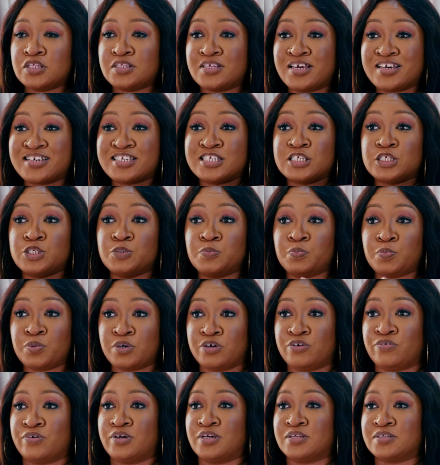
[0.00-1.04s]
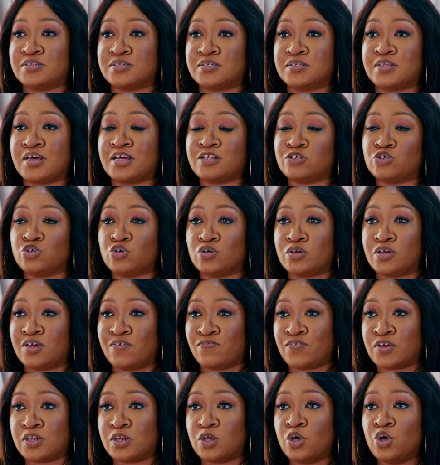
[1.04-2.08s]
the experience that you're
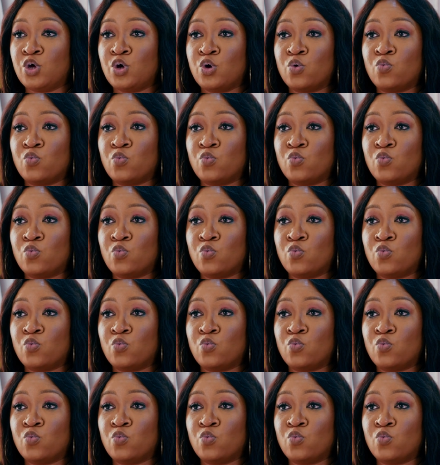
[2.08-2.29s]
giving.